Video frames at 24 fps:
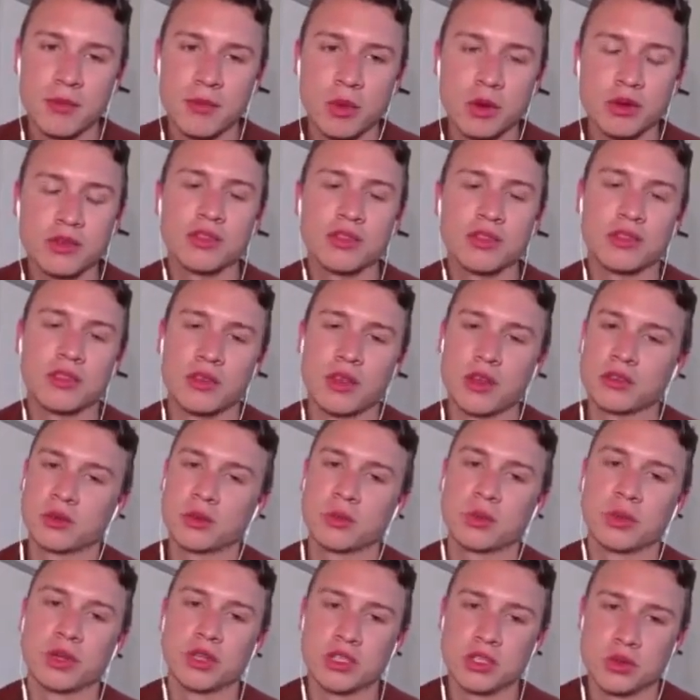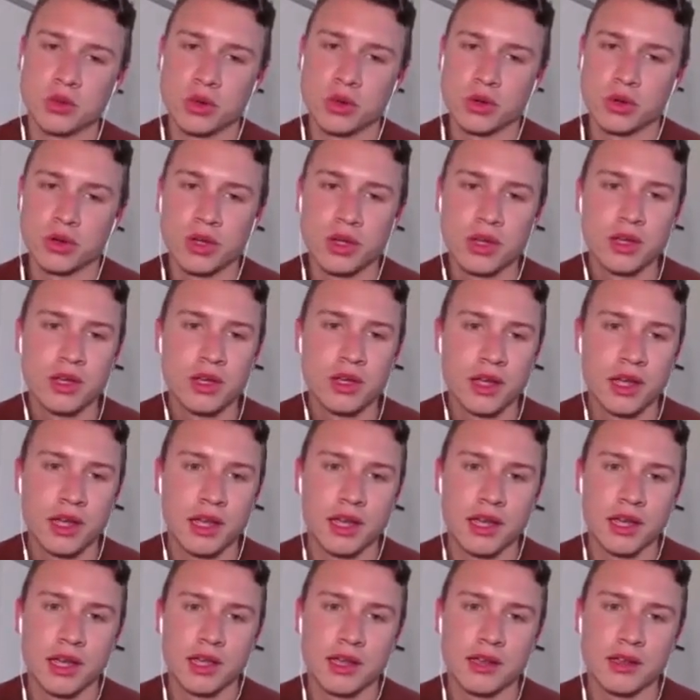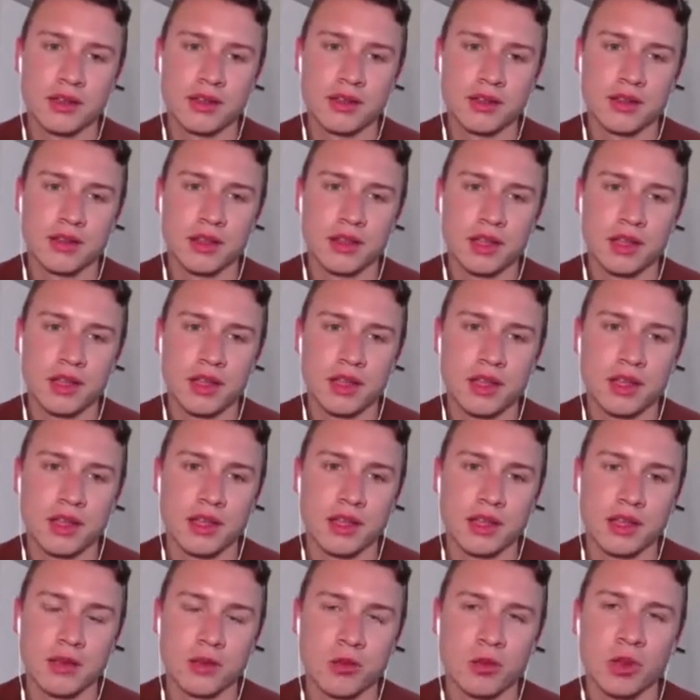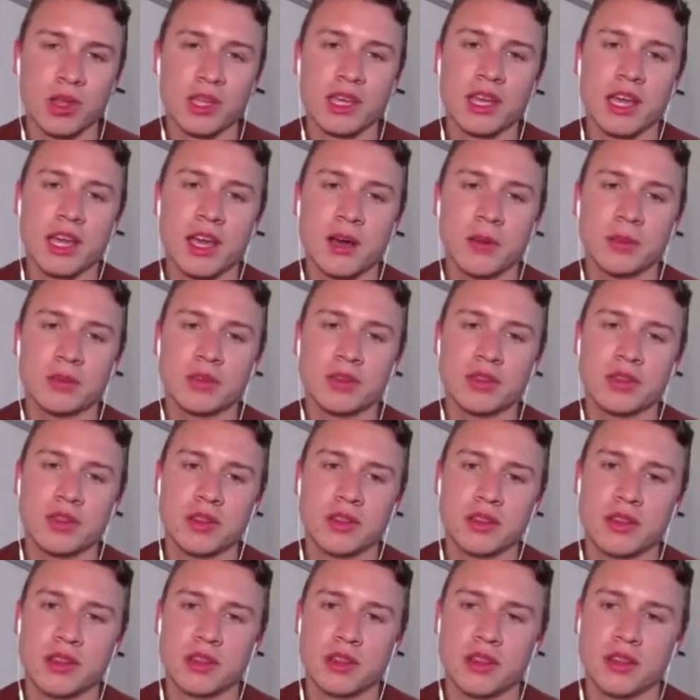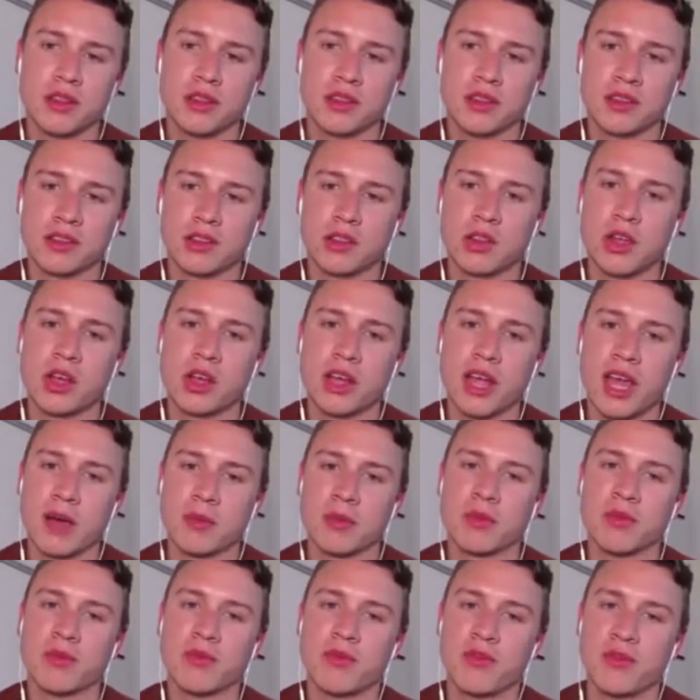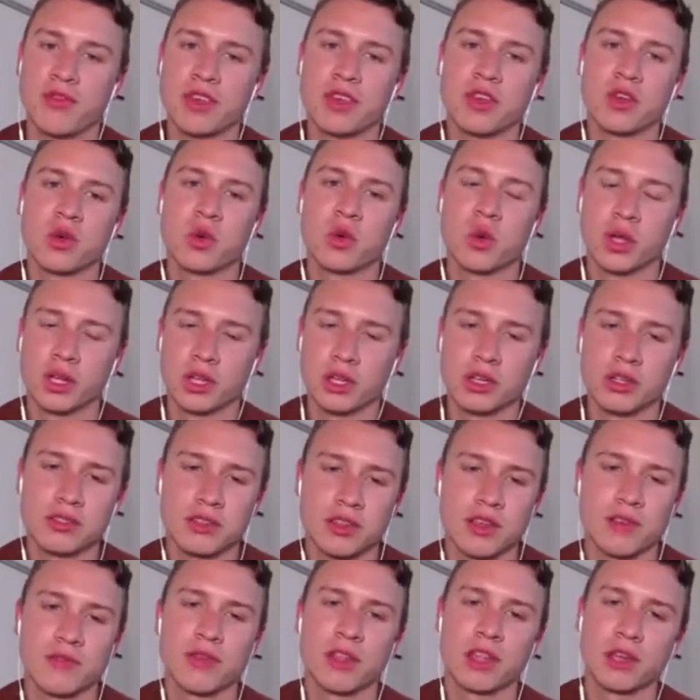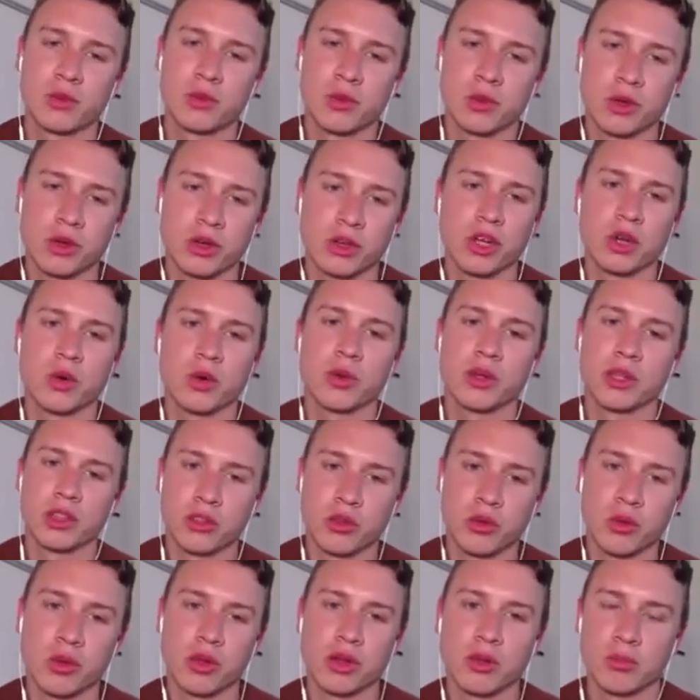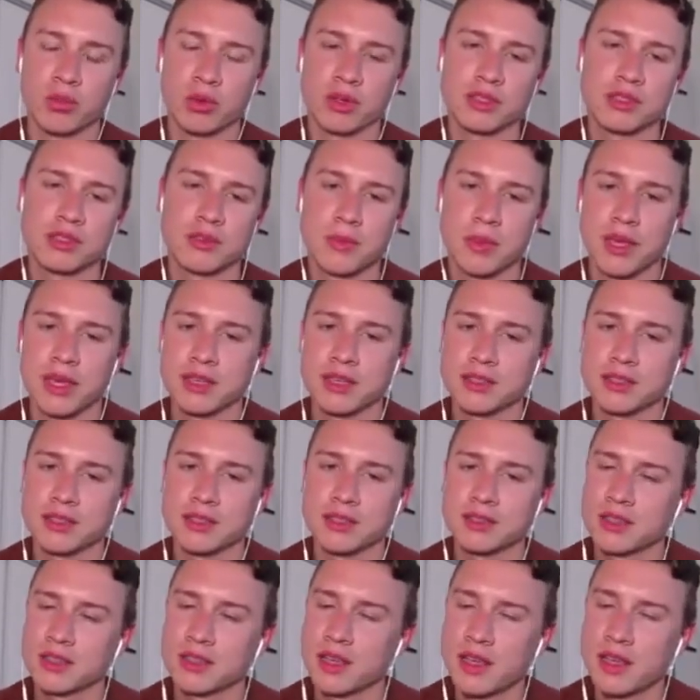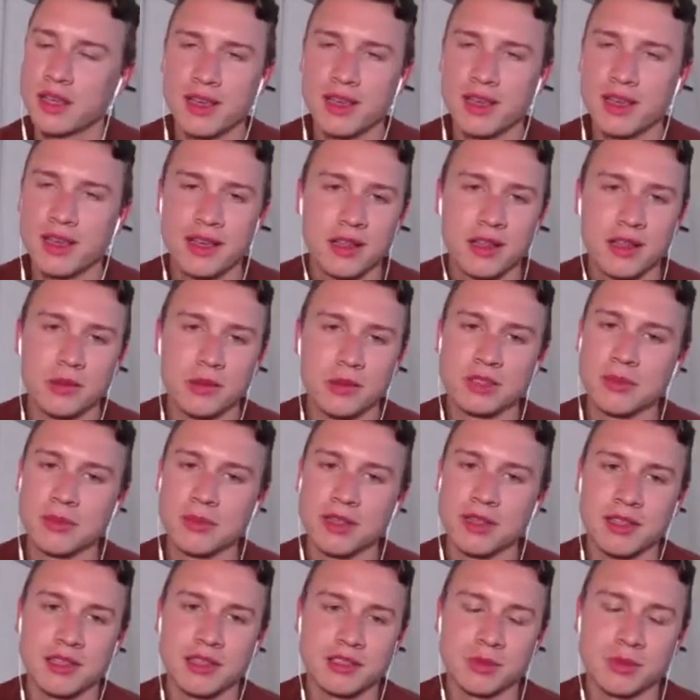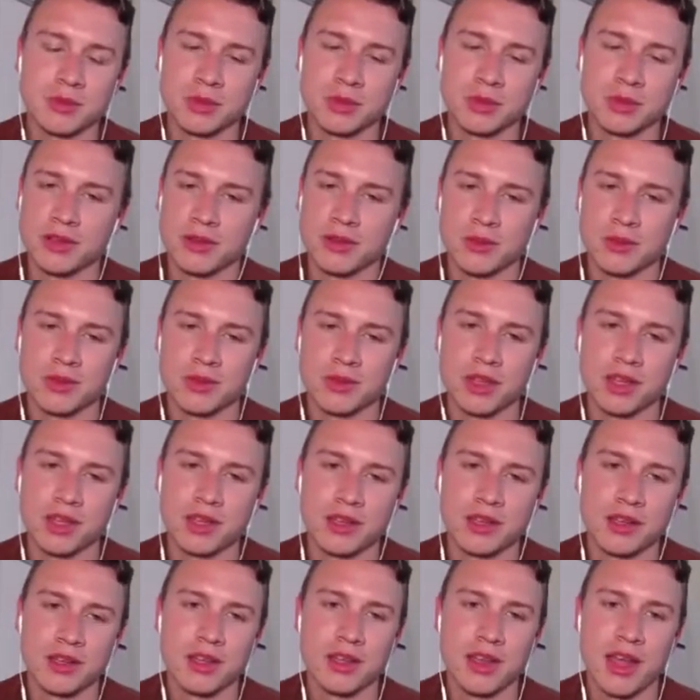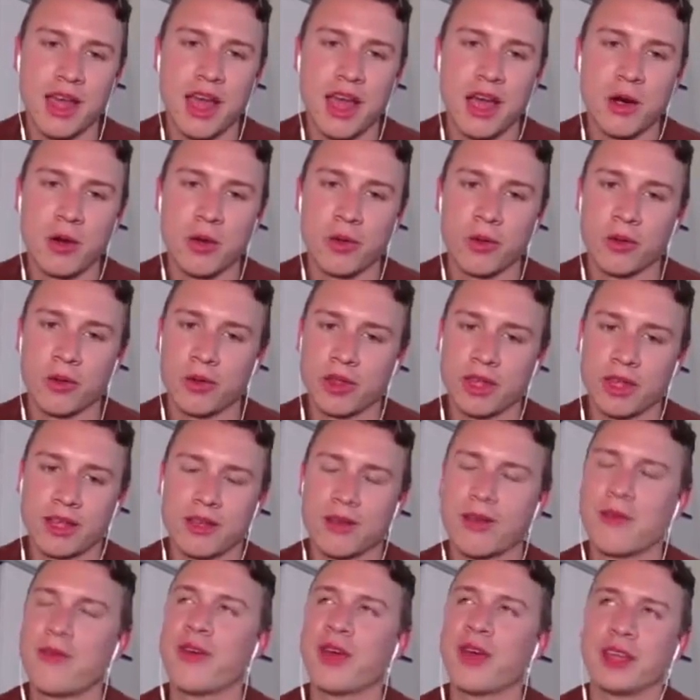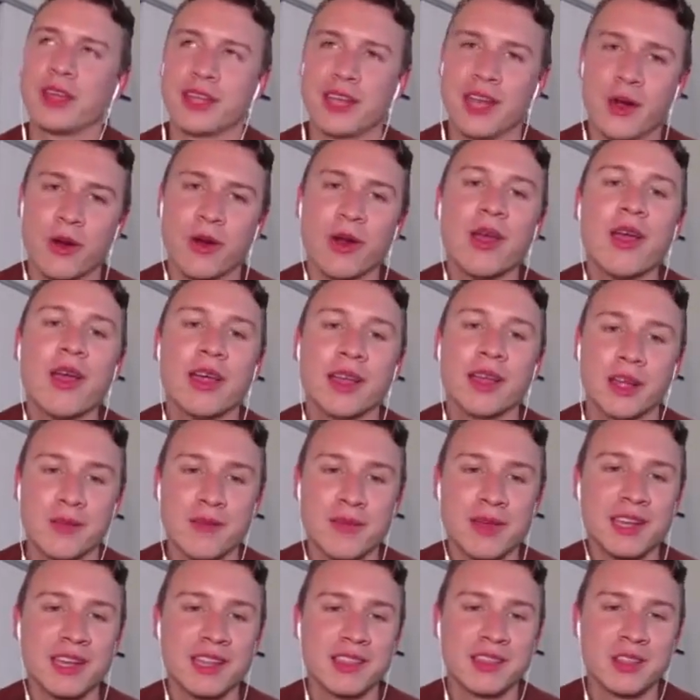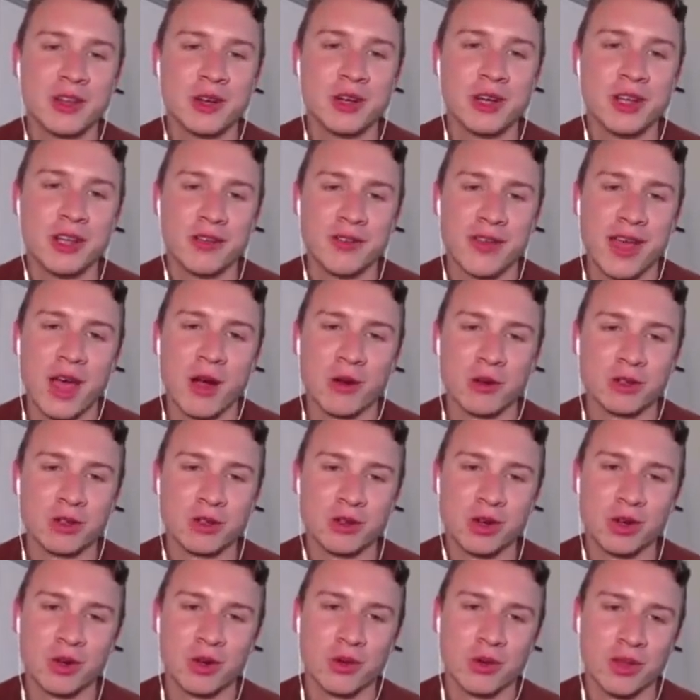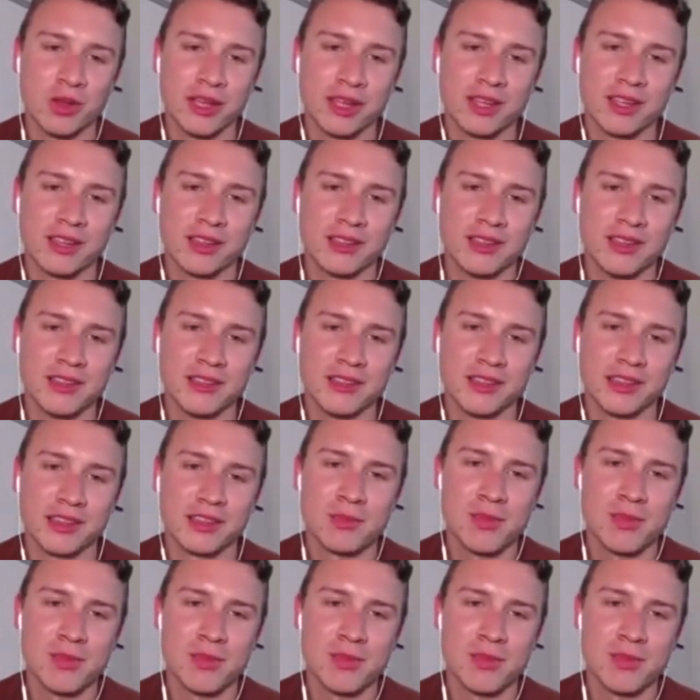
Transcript: most of the songs were pretty short, and it really helped this long album feel quicker because I felt like we were going through at a brisk pace. There was some on this where it was like an hour, like it felt like an hour, like a minute 30 of outro, like these like